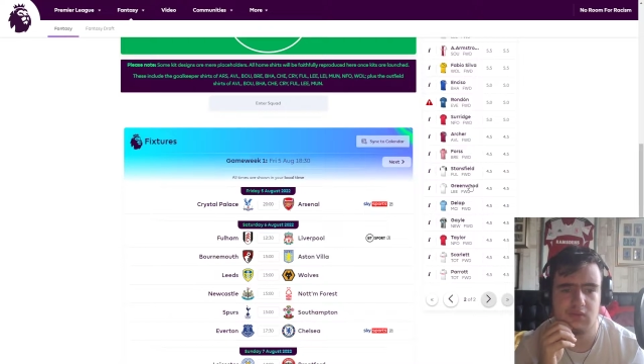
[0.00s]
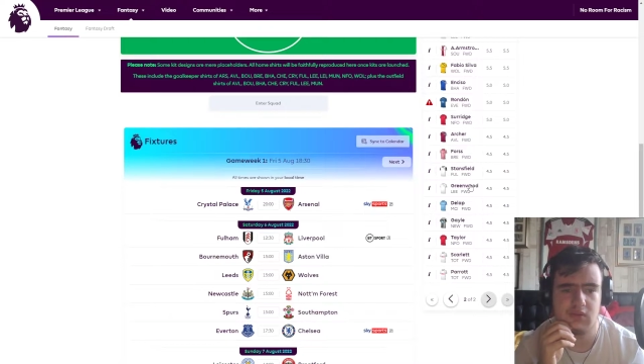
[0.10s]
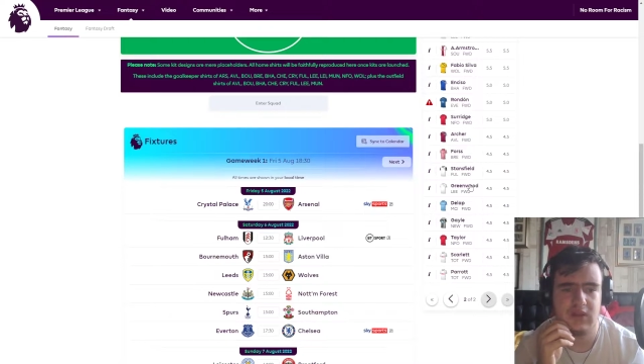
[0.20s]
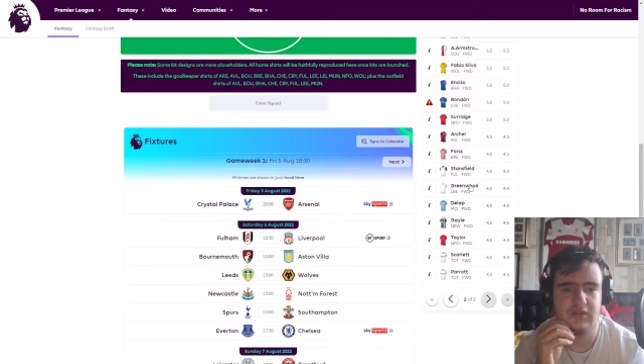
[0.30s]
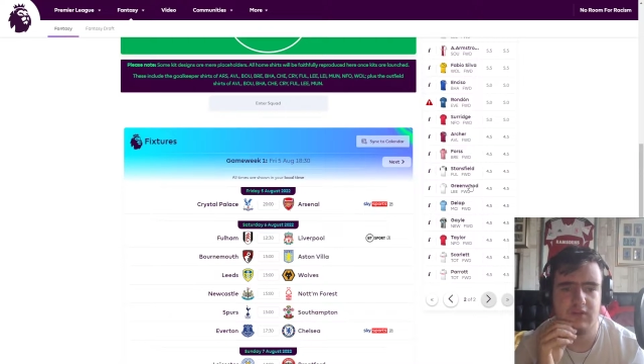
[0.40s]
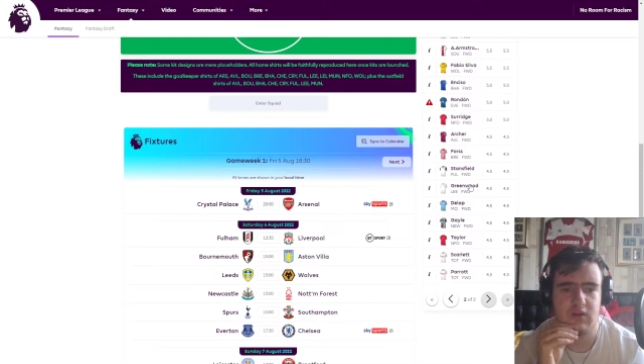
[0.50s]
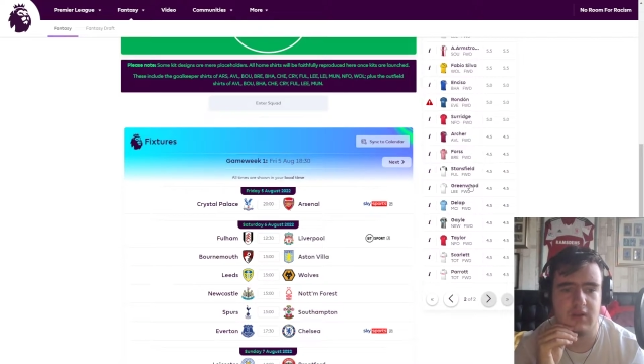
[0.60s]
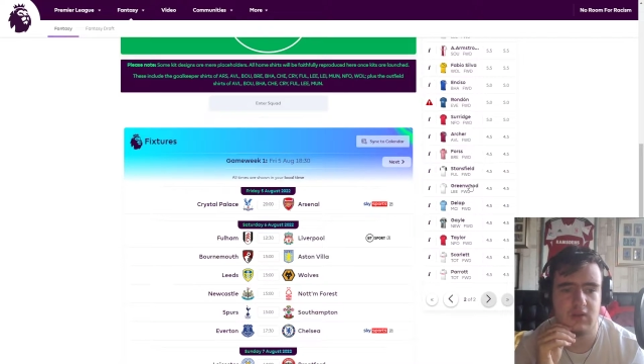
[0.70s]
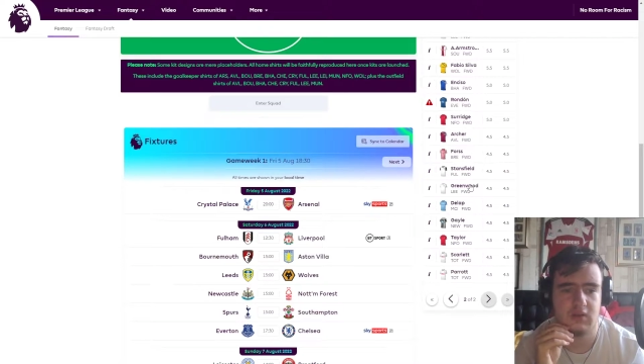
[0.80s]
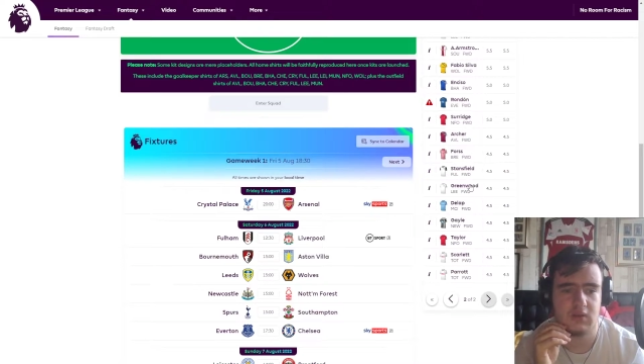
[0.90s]
Leeds, doesn't he?
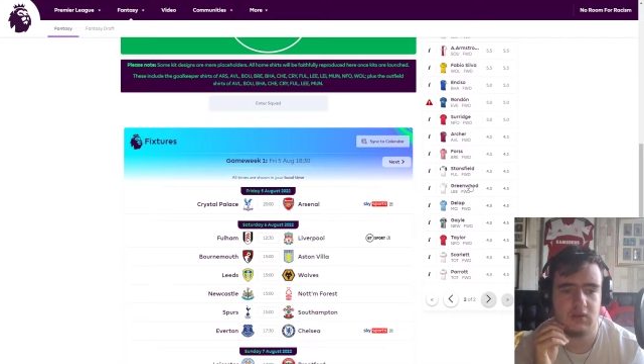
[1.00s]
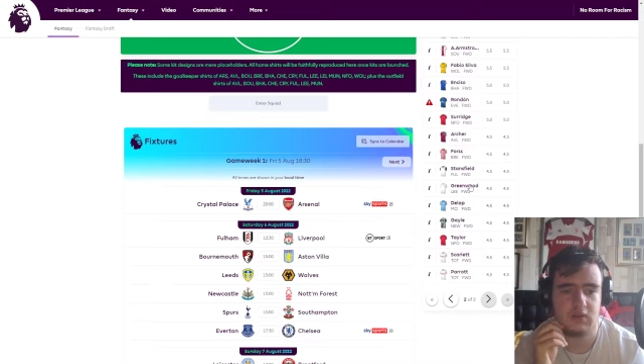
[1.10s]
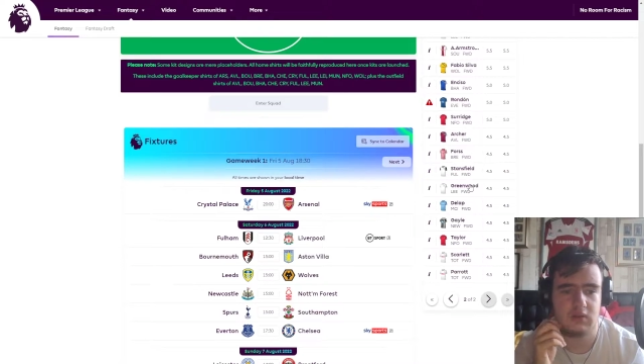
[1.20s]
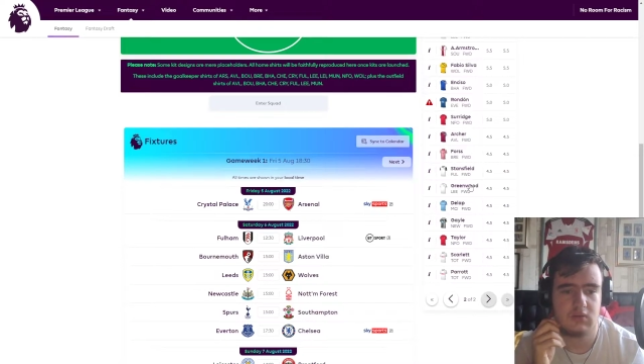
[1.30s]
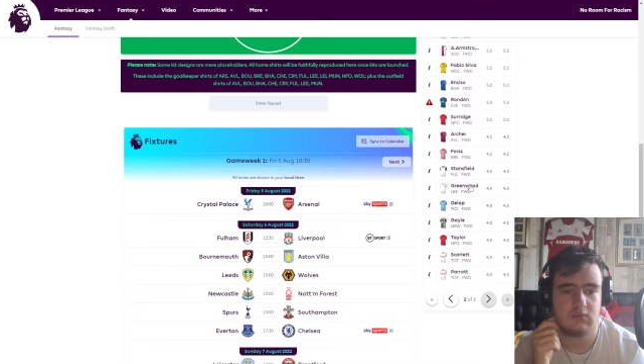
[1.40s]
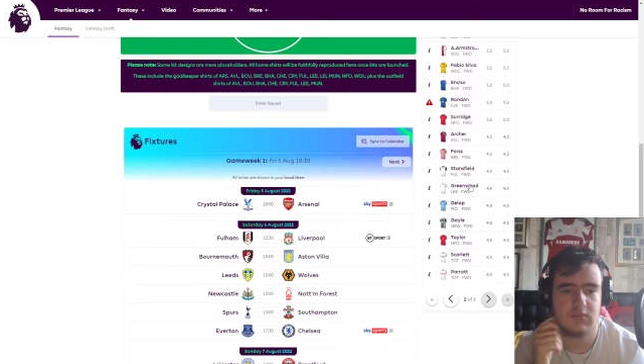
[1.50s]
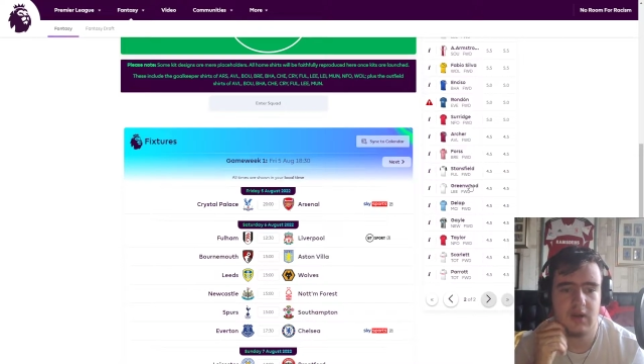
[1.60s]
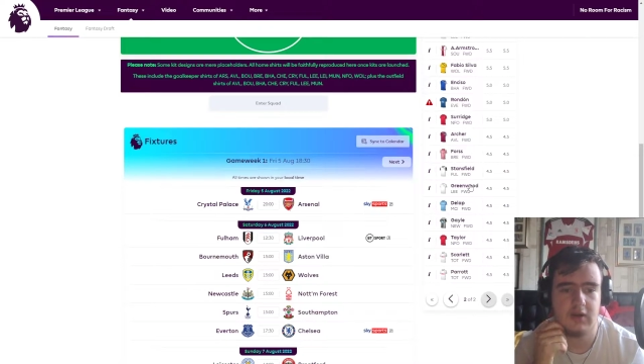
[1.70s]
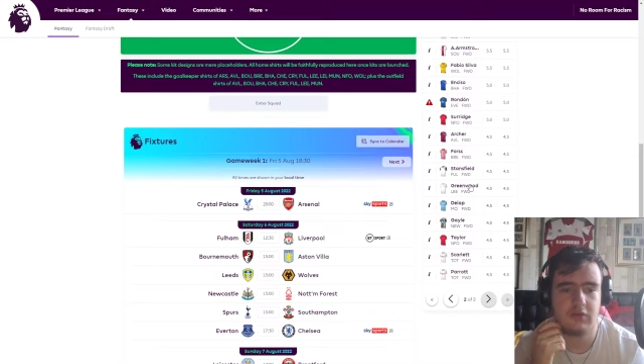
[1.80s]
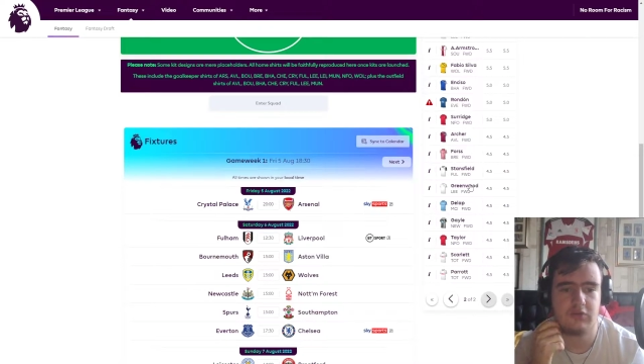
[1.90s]
I
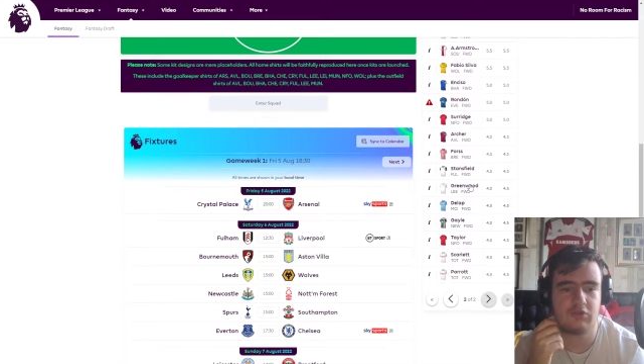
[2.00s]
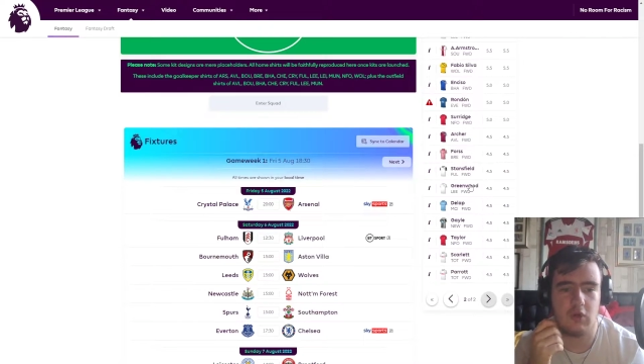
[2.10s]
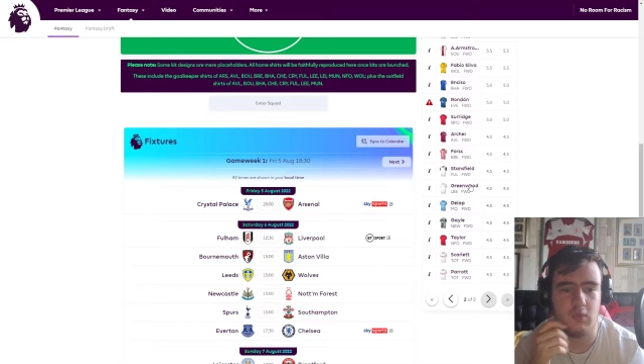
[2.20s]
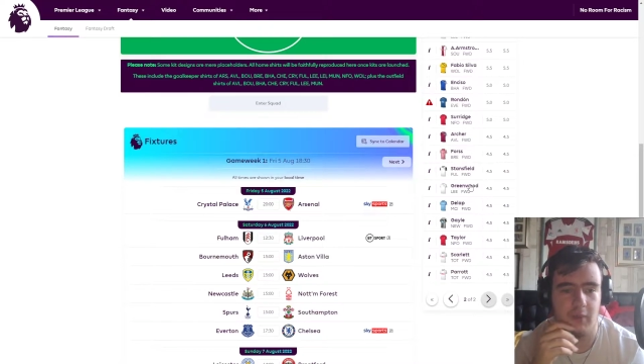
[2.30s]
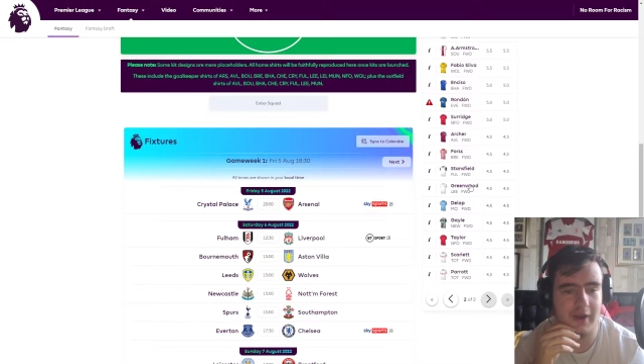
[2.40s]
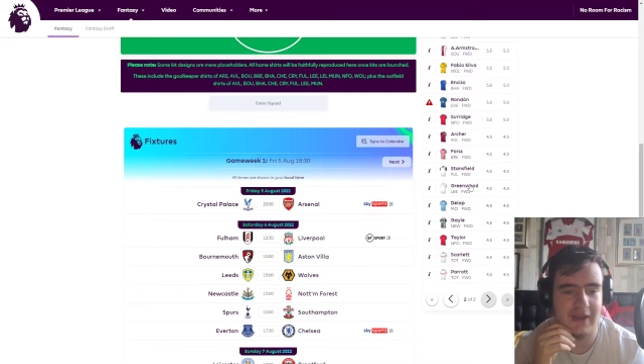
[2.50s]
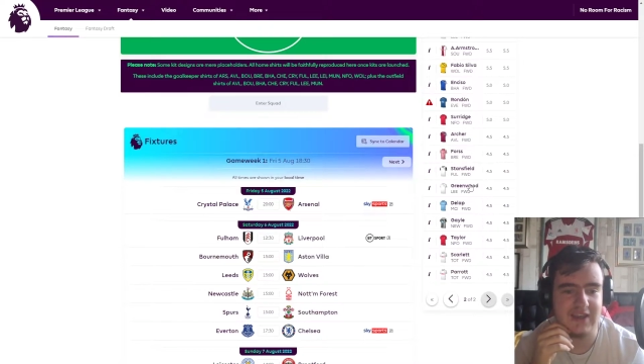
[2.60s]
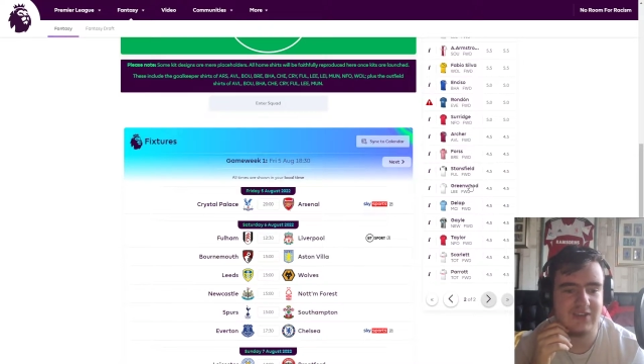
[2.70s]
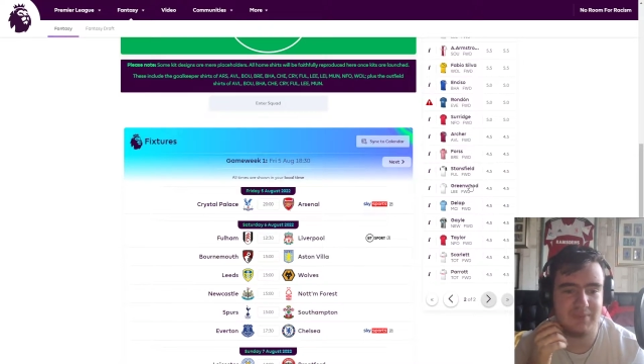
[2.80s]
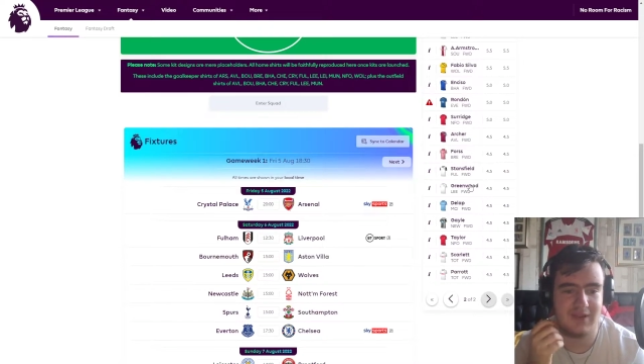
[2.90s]
kind of just don't want
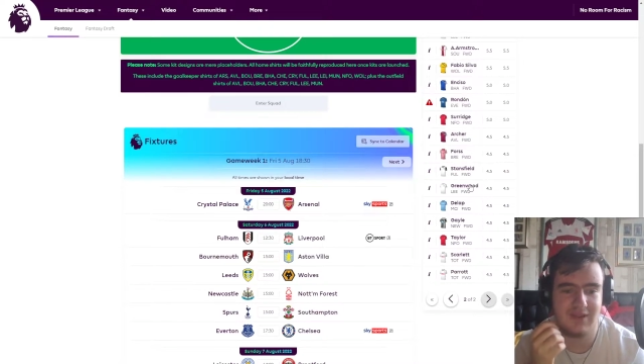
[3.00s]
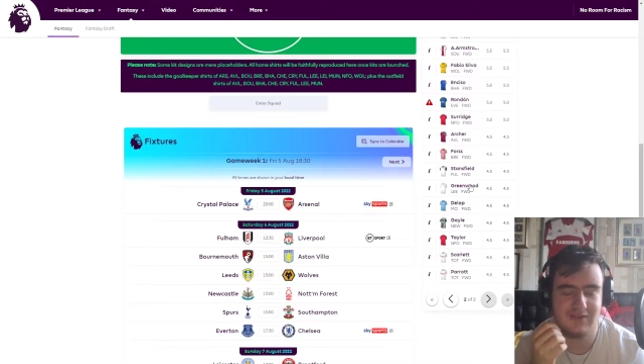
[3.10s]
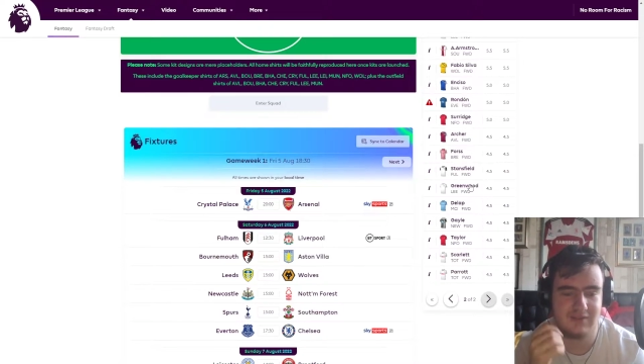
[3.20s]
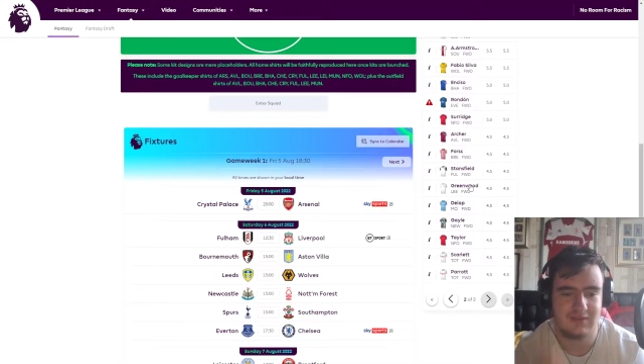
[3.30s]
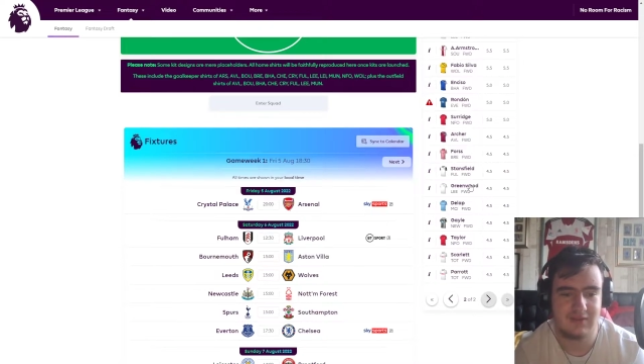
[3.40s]
Leeds players.